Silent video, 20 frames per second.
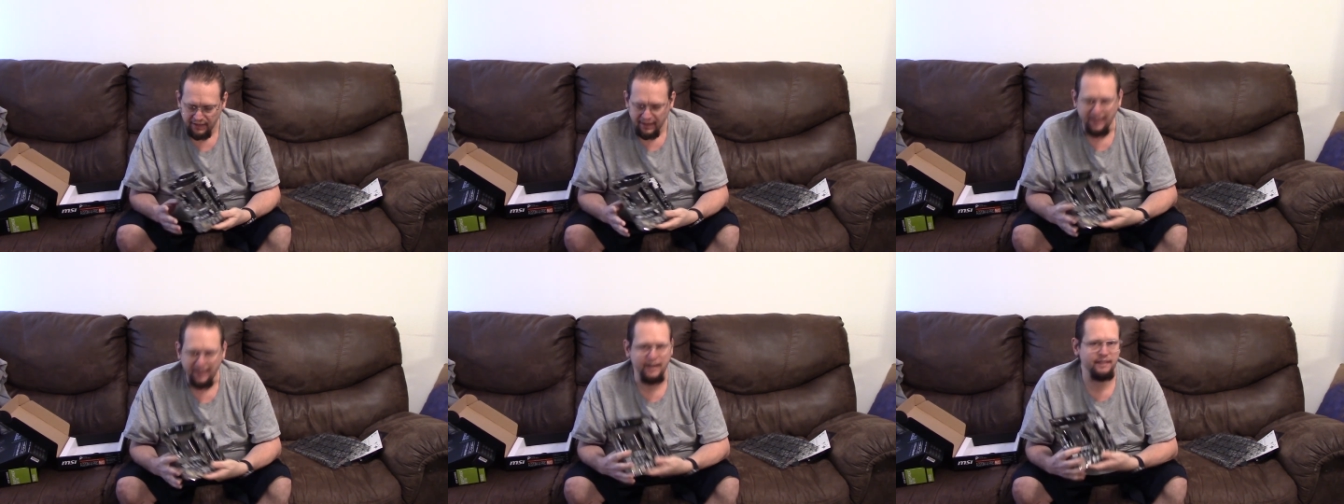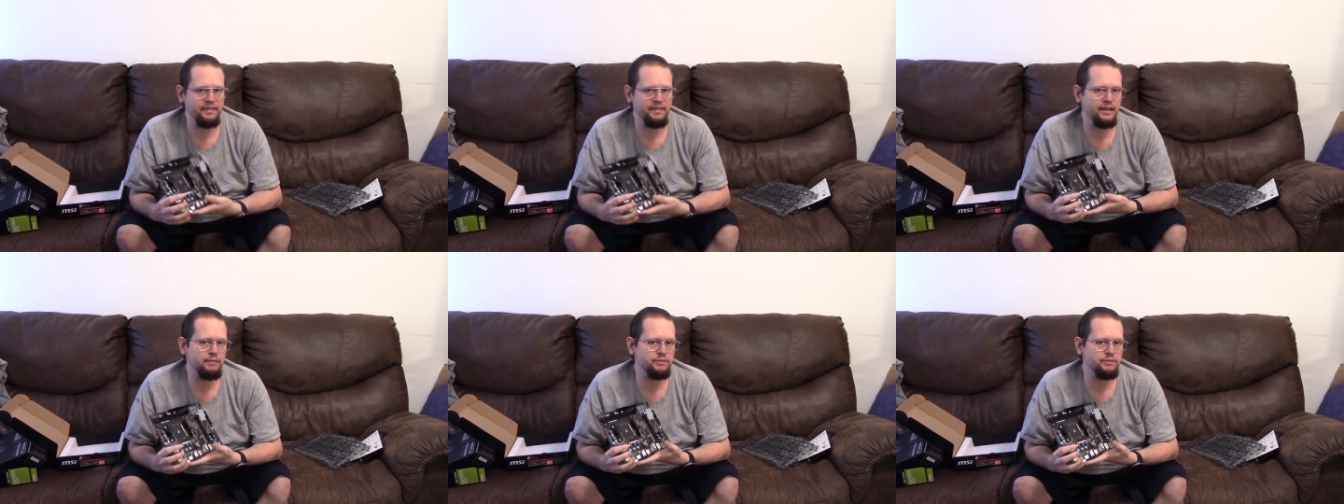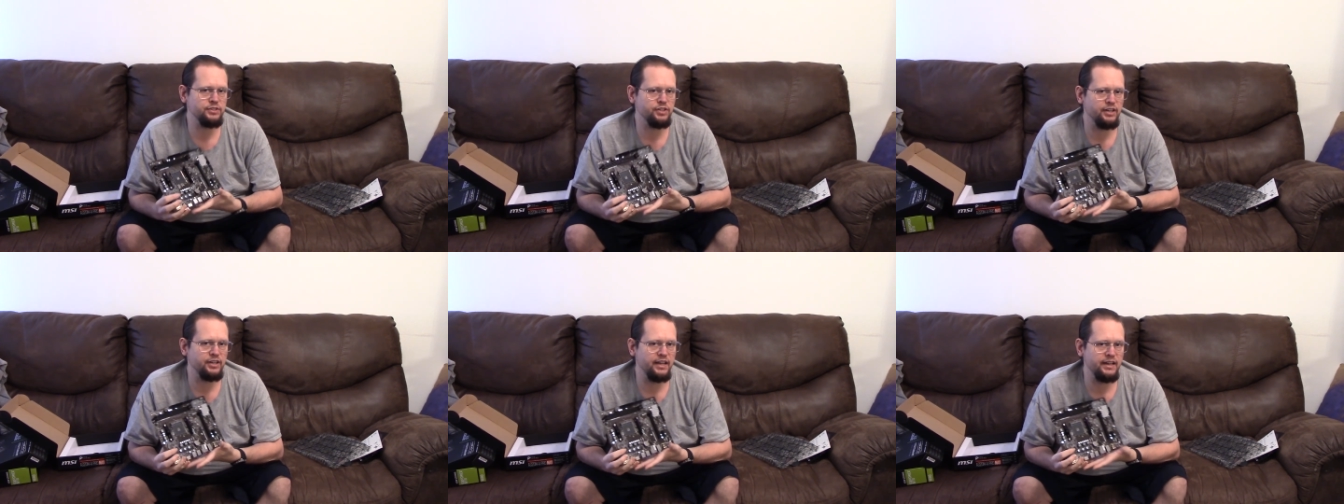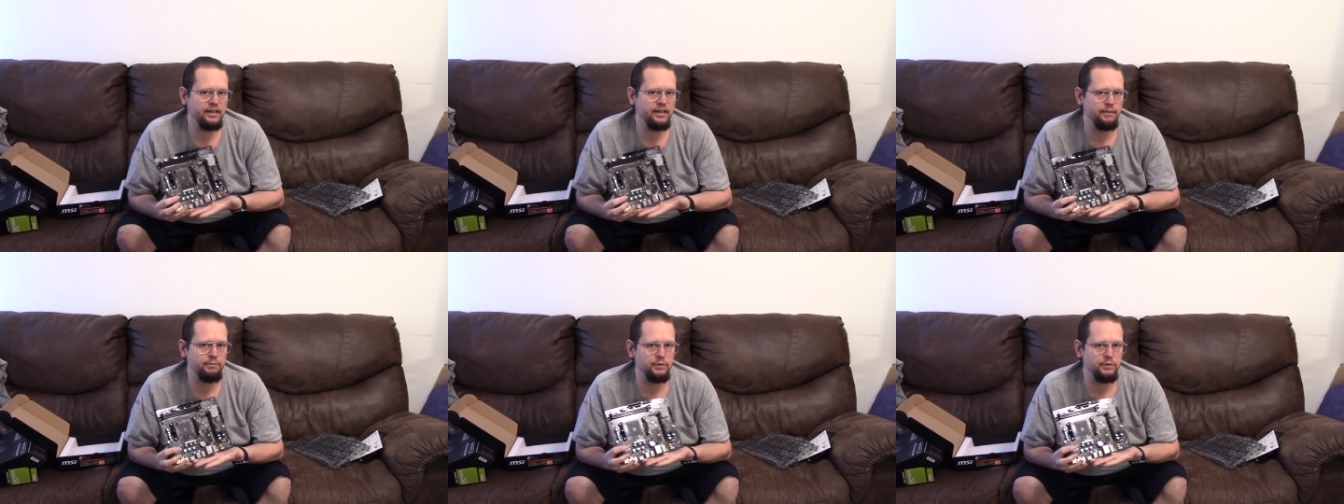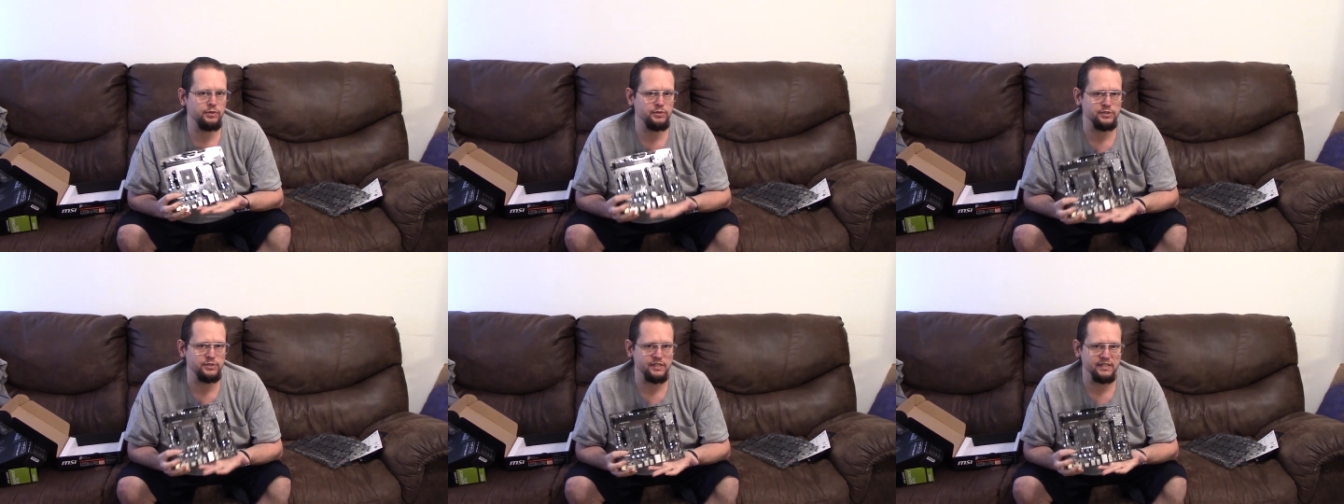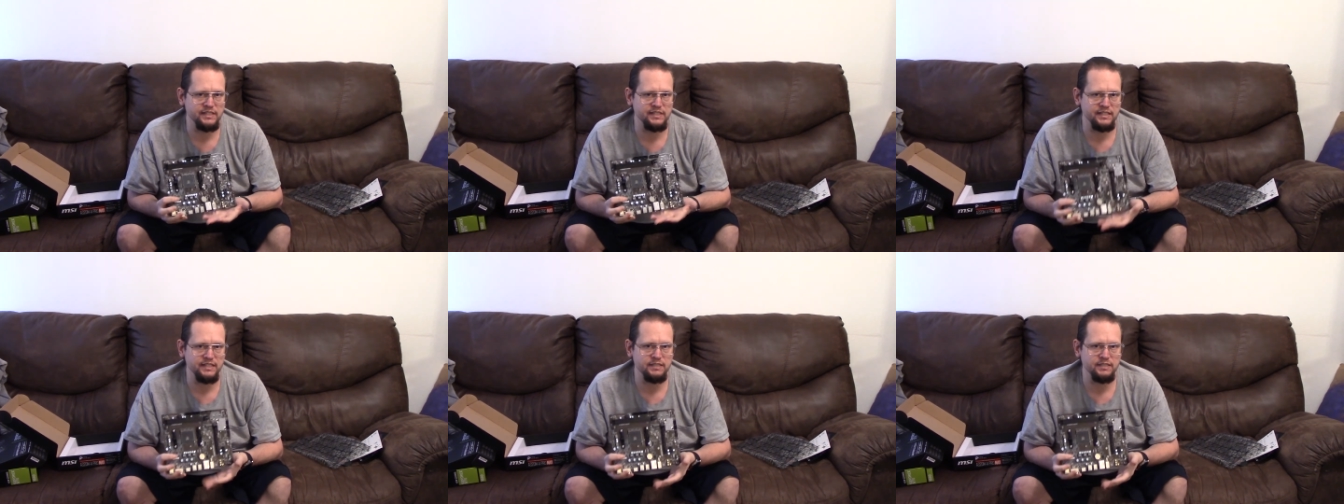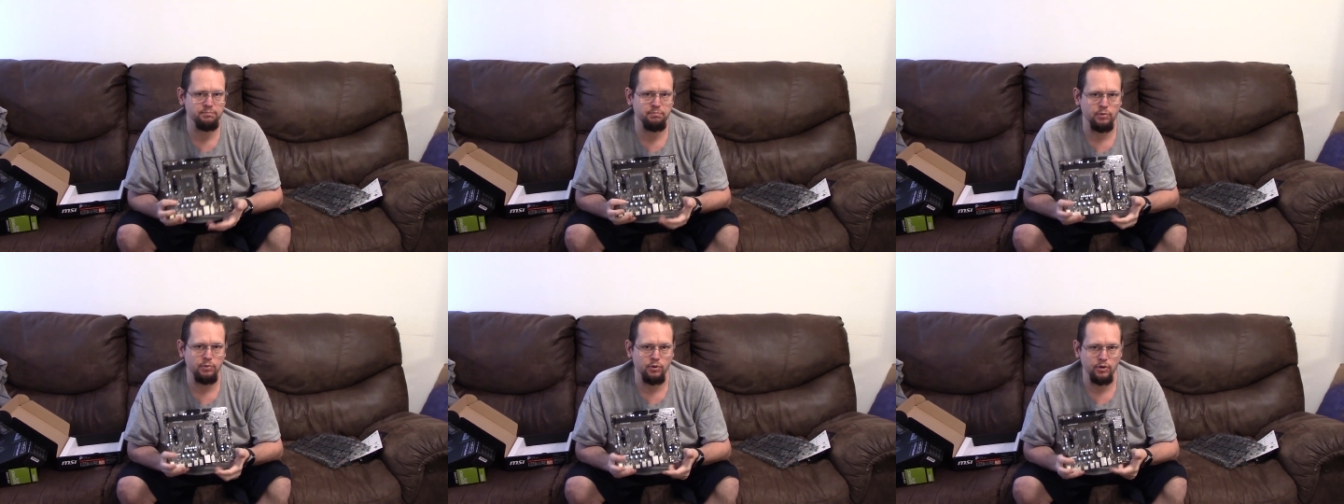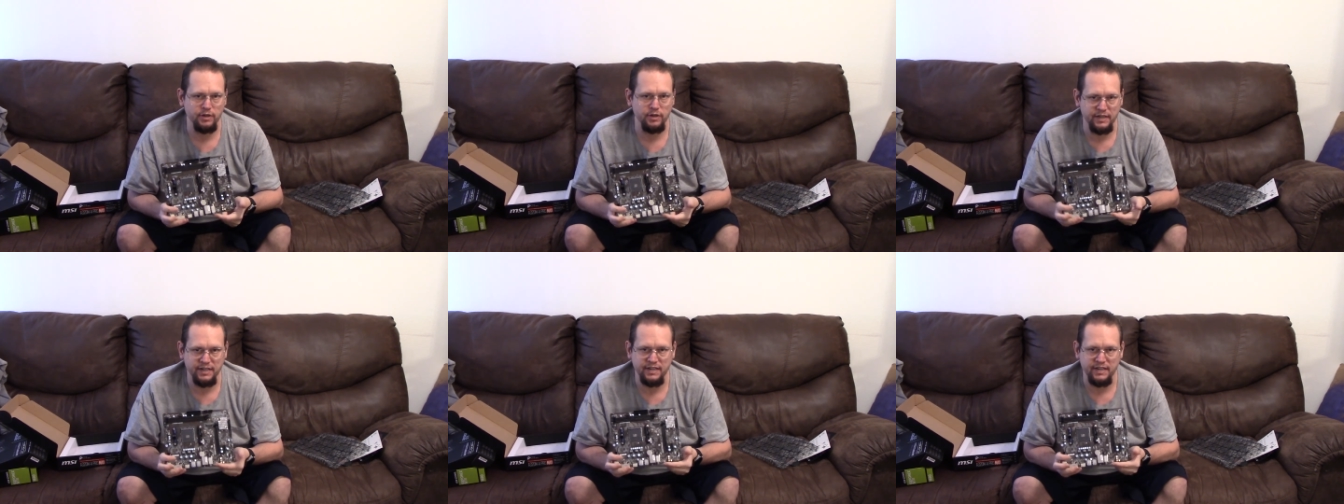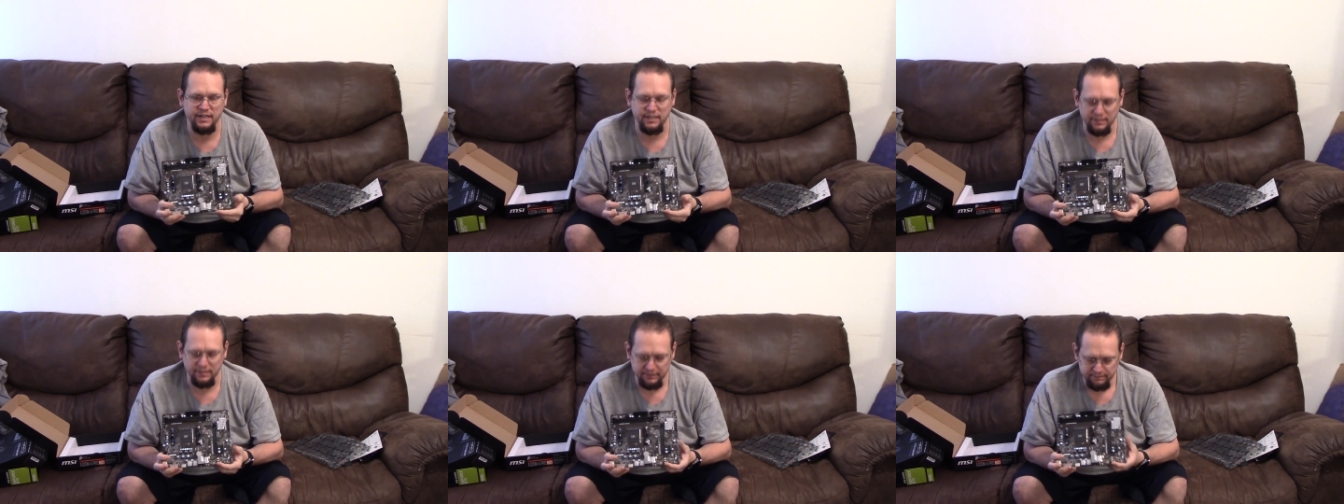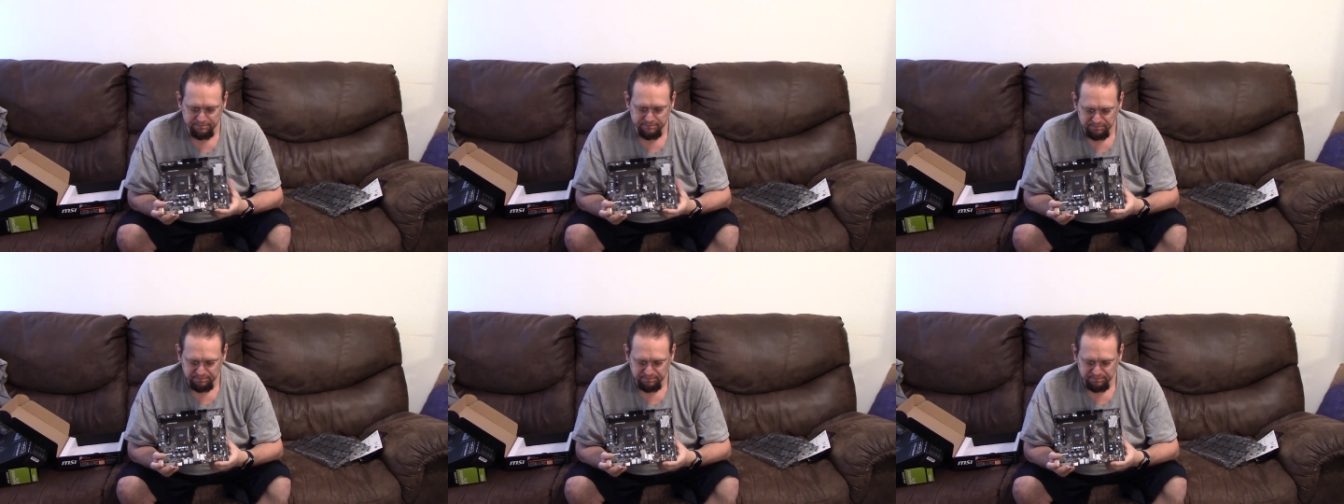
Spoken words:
and I think I'm just going to end up using this board here,